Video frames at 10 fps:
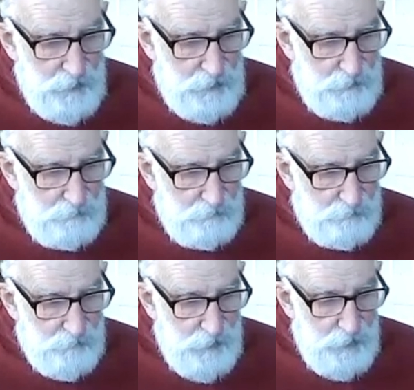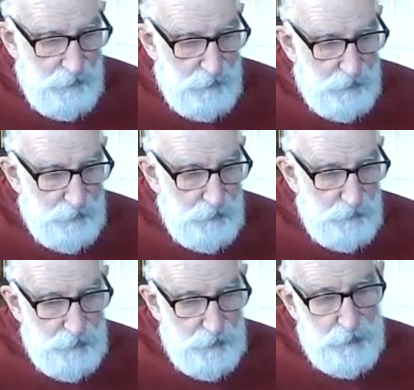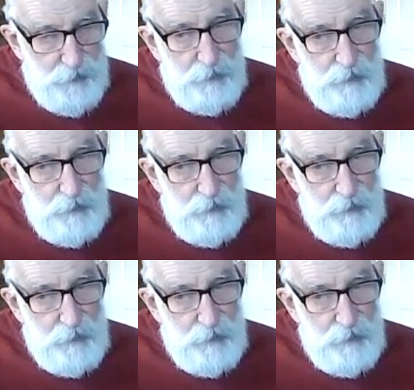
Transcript: Those that